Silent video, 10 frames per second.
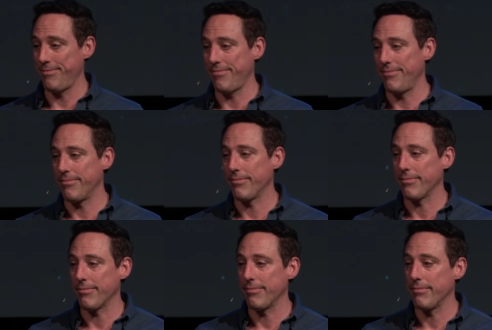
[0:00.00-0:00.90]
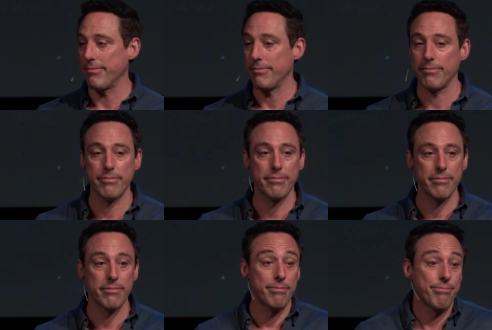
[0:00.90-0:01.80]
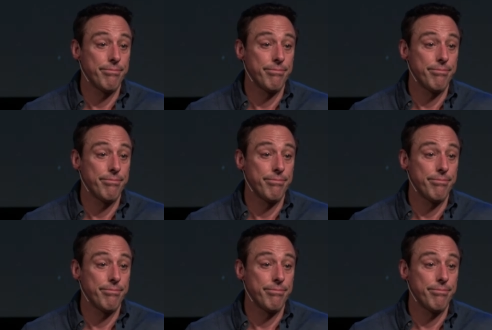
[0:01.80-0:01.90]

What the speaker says: No one is speaking in this clip.